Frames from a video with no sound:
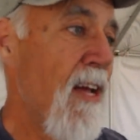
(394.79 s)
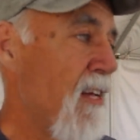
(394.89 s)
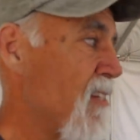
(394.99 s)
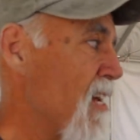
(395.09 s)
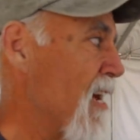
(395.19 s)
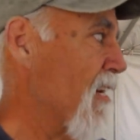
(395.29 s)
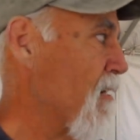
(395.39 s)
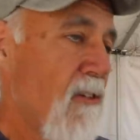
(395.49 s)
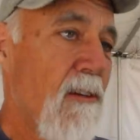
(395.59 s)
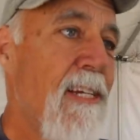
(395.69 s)
is I can
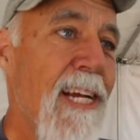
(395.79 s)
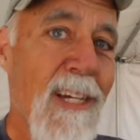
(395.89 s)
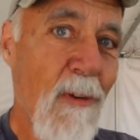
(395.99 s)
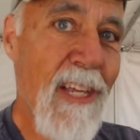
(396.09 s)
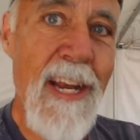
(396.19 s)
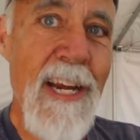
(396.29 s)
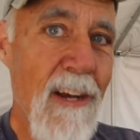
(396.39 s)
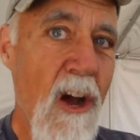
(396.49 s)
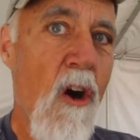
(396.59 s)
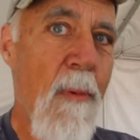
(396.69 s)
sort of teach them what they need to
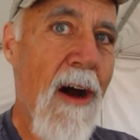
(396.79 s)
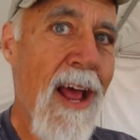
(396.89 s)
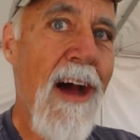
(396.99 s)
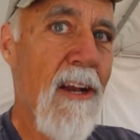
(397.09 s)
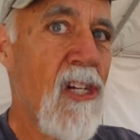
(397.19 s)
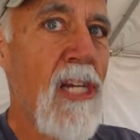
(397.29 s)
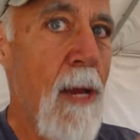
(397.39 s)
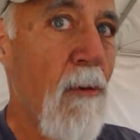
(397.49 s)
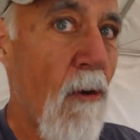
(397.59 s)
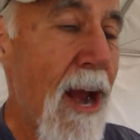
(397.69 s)
know about how to
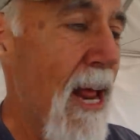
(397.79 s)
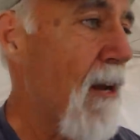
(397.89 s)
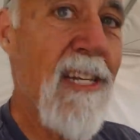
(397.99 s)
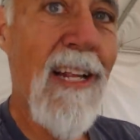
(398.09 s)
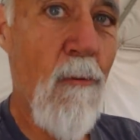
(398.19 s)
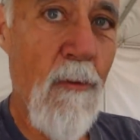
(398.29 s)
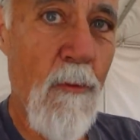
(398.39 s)
shape granite. It's not